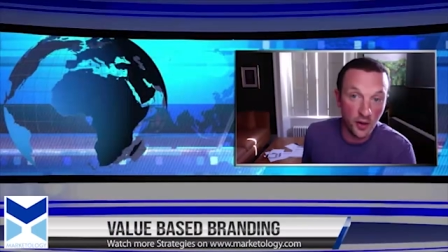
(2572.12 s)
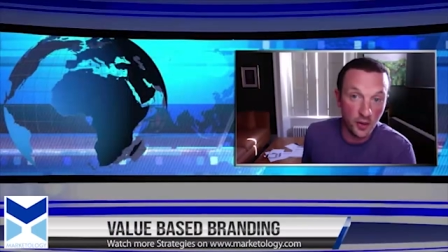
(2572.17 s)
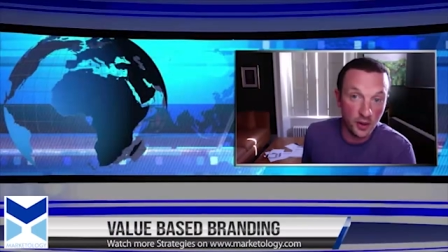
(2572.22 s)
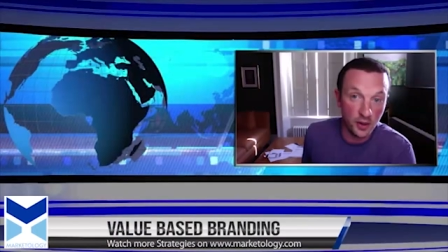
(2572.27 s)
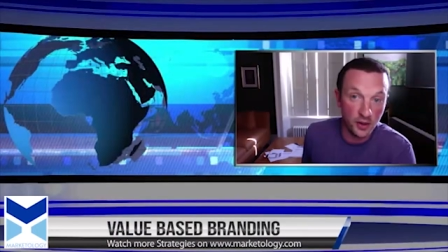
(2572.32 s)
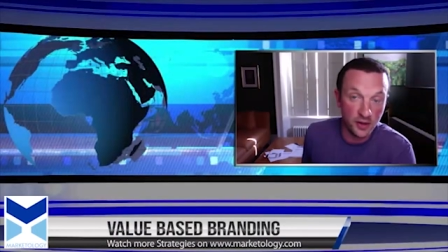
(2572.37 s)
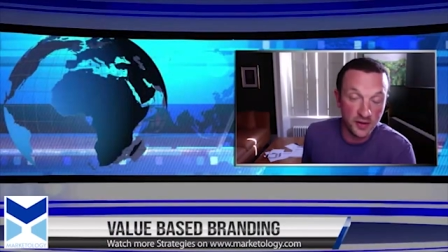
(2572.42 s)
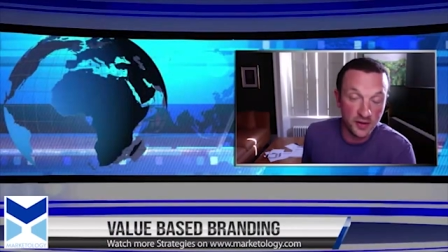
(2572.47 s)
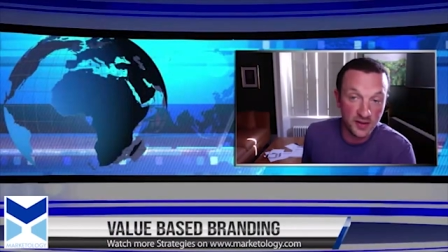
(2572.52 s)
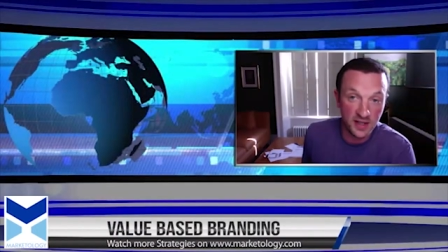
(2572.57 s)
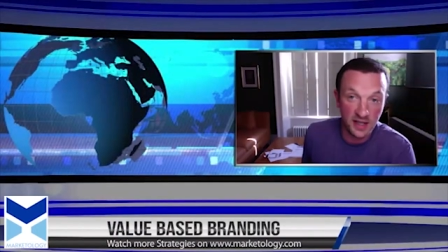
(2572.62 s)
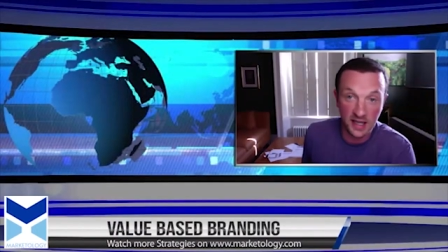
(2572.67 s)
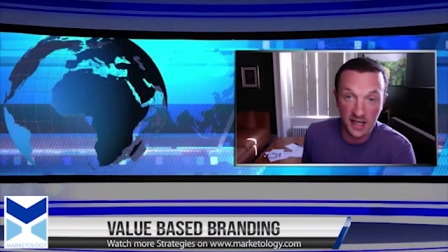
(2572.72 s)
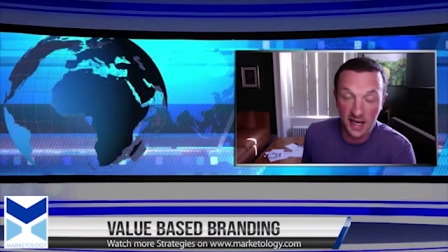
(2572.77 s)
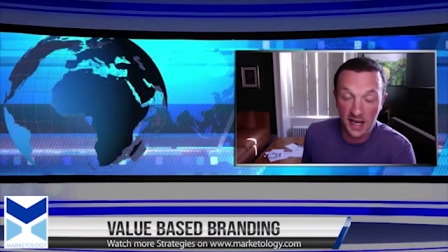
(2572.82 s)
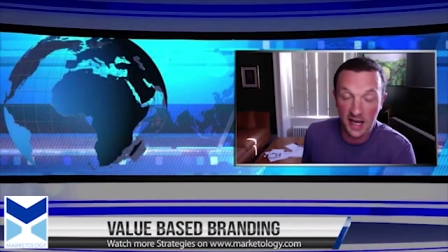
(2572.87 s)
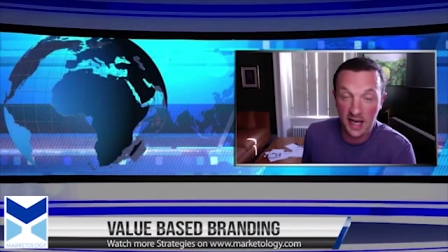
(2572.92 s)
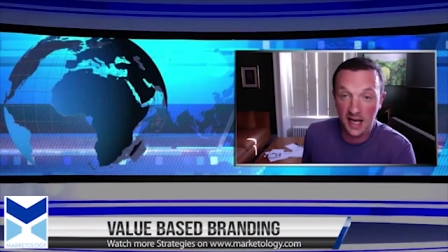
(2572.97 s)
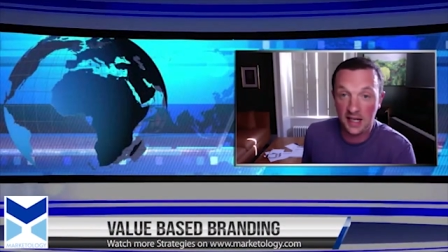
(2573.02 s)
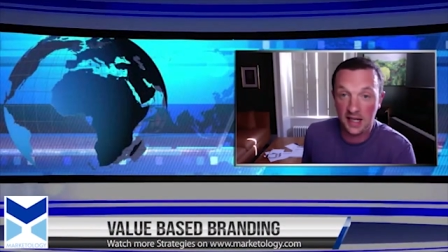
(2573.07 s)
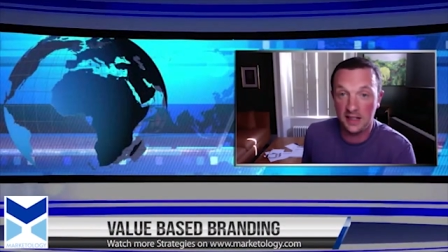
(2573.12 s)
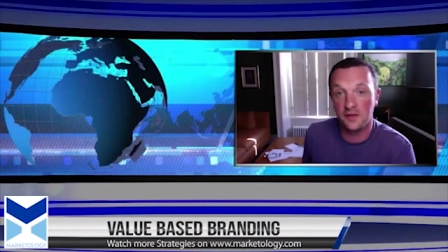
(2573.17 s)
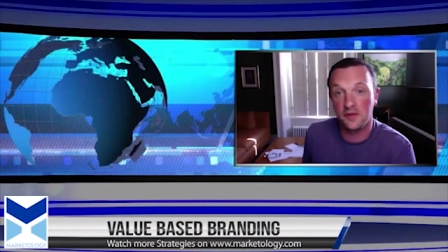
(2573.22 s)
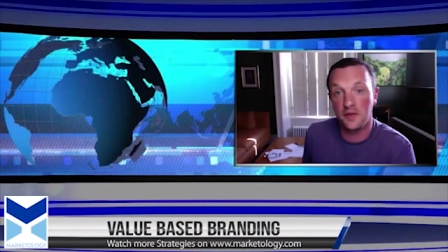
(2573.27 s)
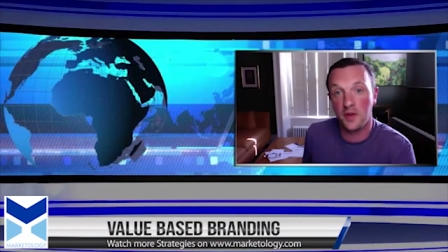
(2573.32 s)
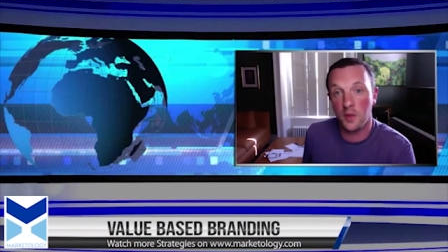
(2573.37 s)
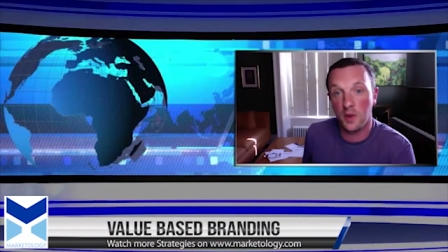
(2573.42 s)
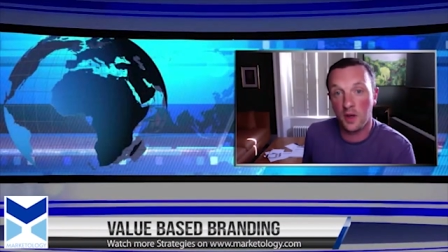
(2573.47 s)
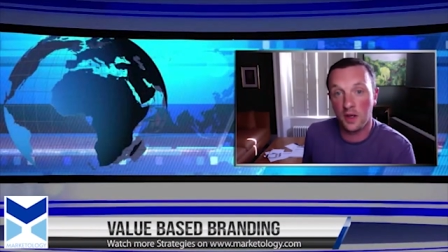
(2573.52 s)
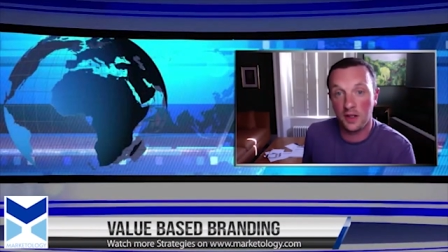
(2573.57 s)
with us, they can, and if they
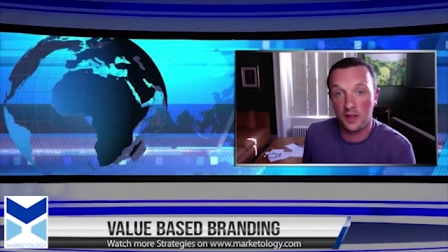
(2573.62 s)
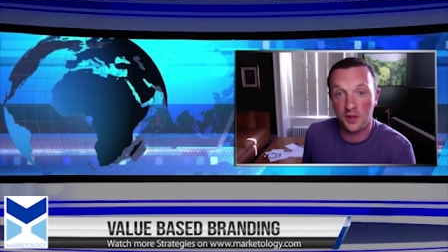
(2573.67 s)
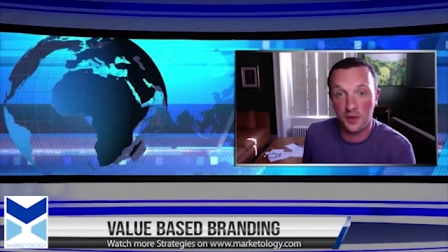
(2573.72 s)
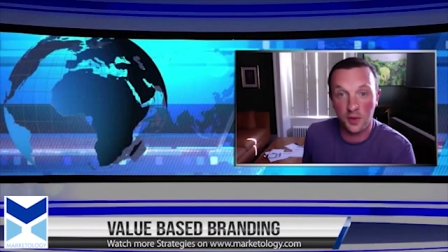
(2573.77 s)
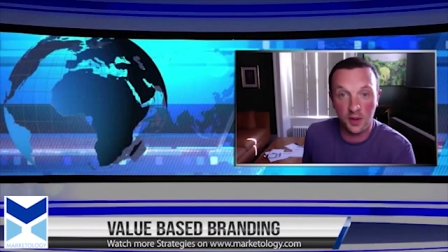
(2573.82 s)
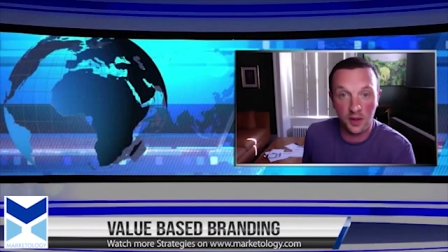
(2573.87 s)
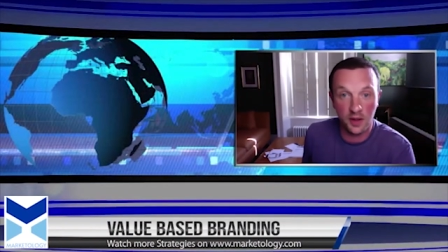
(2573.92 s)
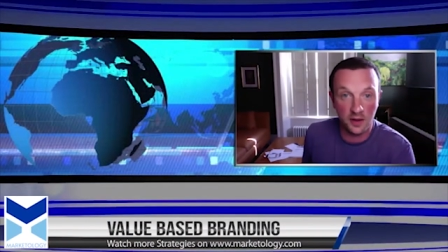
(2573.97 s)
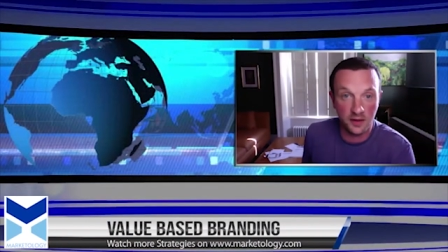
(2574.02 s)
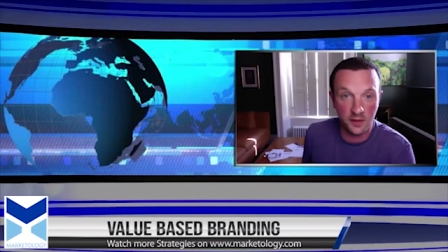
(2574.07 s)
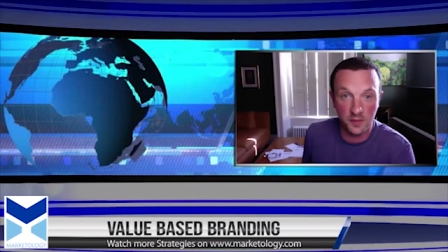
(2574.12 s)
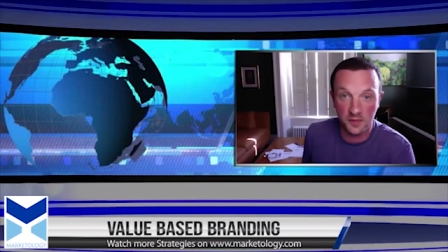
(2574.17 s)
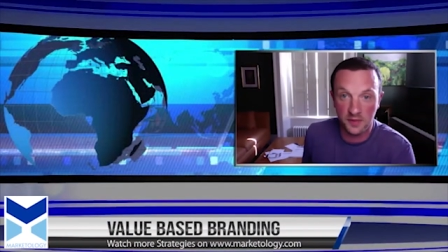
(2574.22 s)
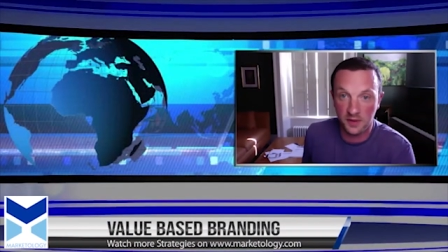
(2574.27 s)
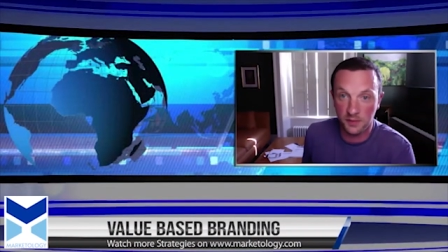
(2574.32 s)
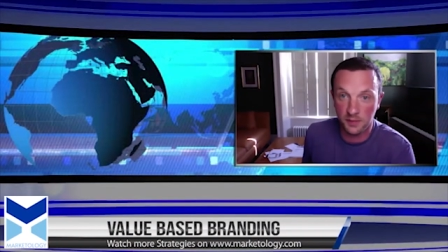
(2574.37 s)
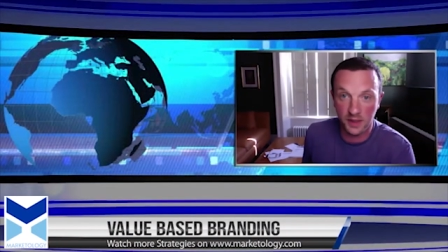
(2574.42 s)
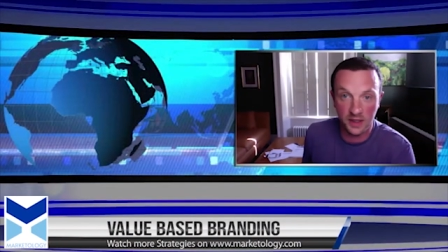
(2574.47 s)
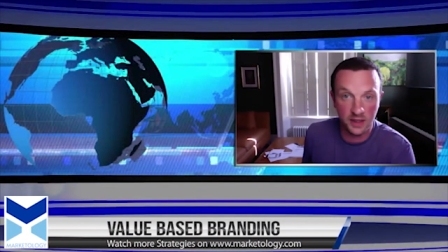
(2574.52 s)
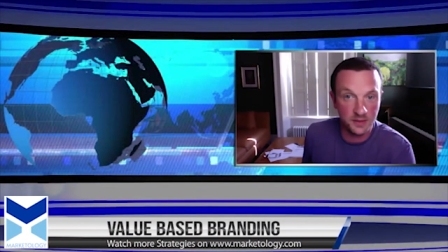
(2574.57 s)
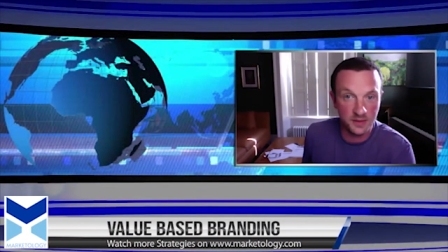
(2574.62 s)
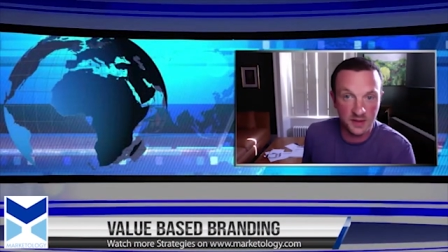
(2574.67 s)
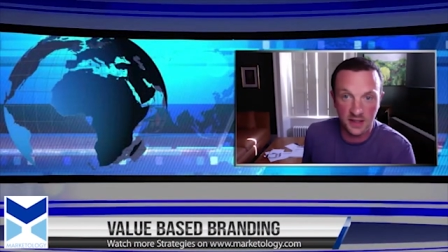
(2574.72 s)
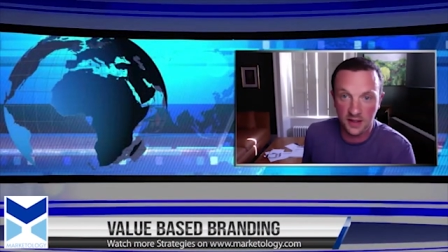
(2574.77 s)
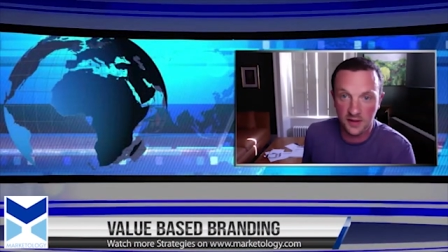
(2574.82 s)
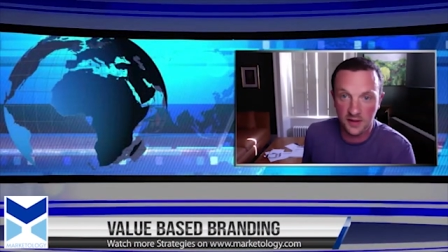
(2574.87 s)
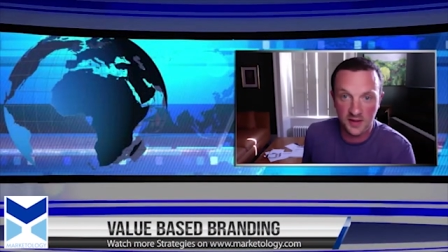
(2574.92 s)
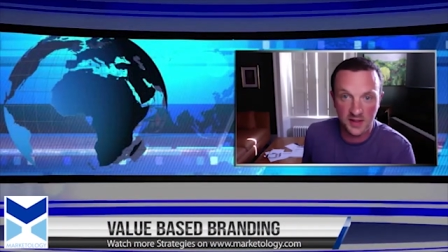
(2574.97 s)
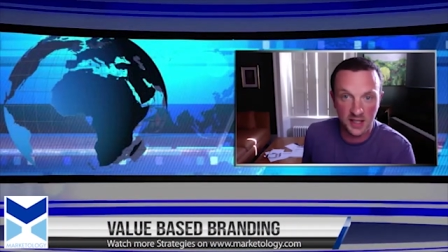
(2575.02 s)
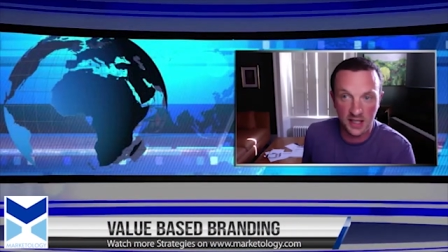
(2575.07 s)
want to do it by
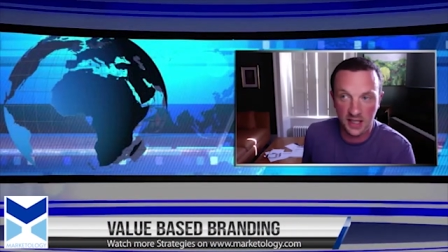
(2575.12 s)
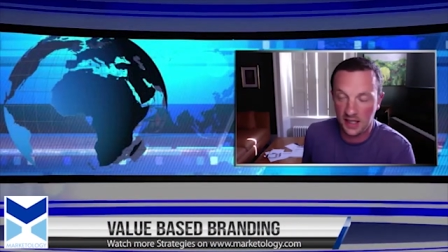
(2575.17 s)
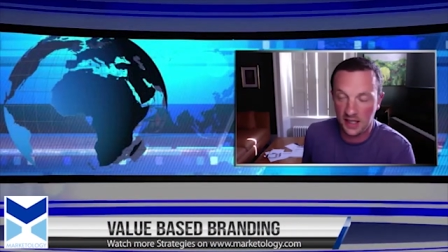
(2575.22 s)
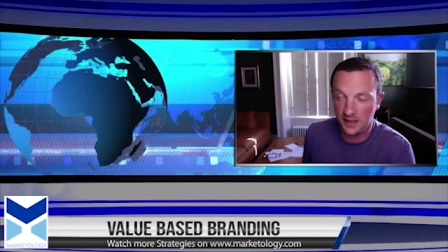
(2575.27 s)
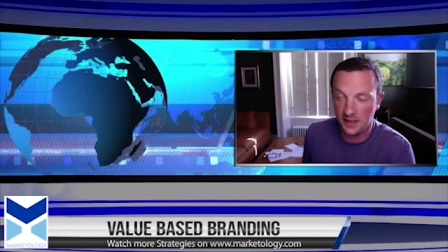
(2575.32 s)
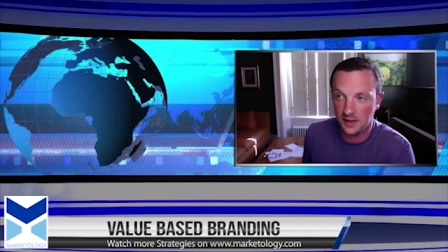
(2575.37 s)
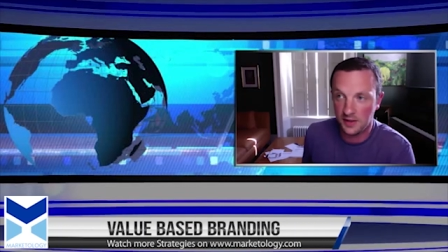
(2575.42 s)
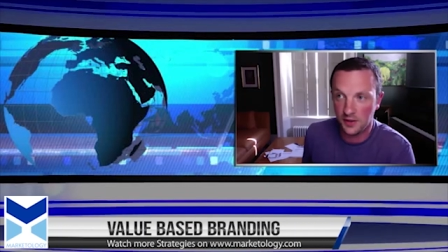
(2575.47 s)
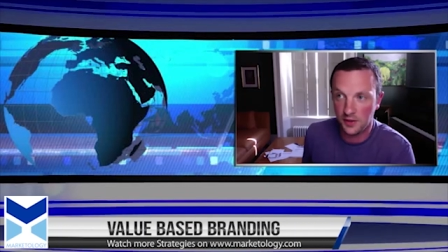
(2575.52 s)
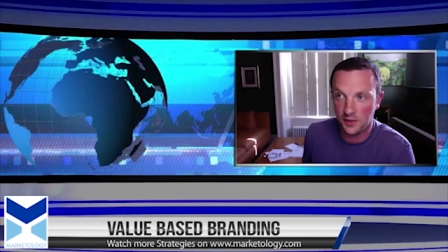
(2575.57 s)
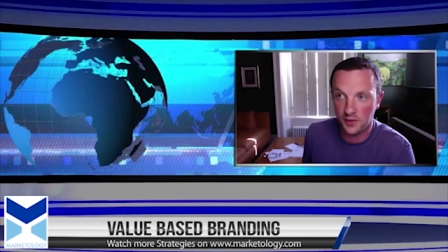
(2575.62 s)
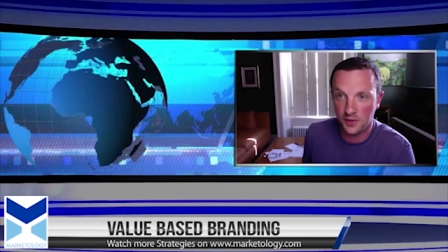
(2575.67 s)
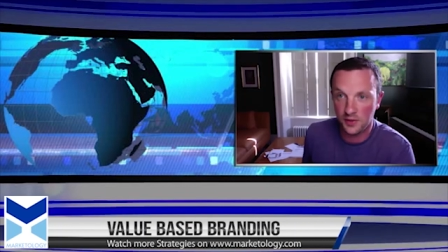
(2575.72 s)
themselves, they can too.